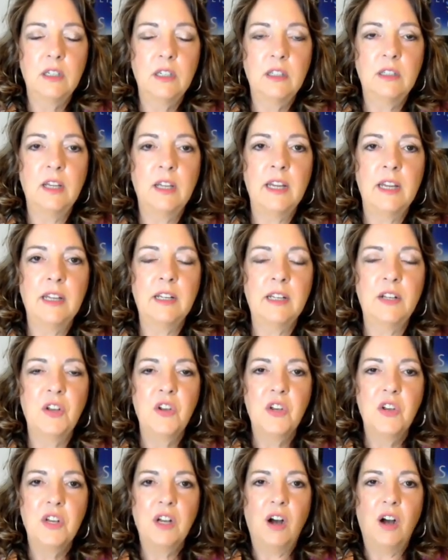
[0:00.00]
Like
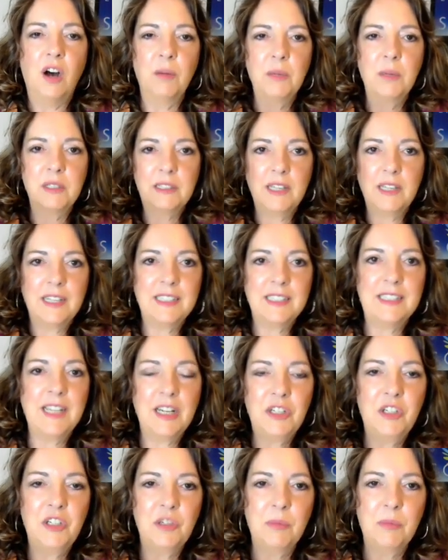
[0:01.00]
almost like
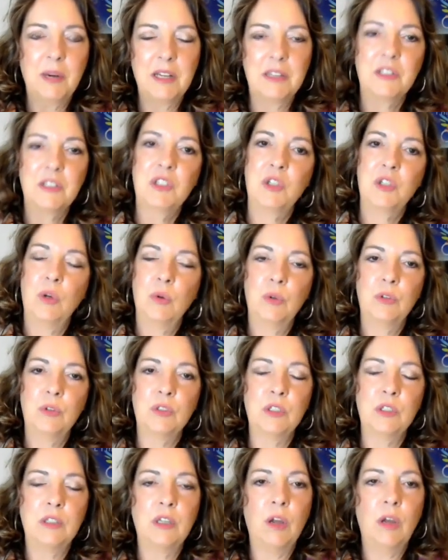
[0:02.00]
take you by the
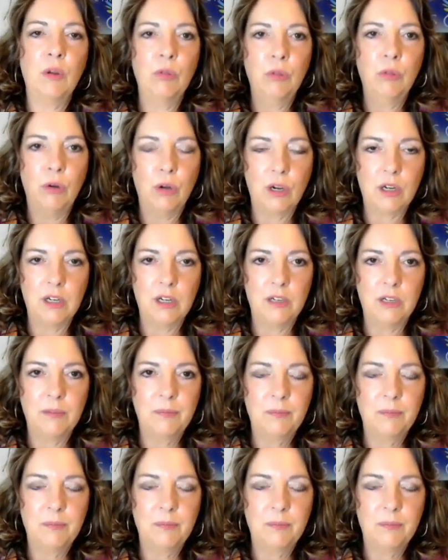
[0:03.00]
shoulders and go, look,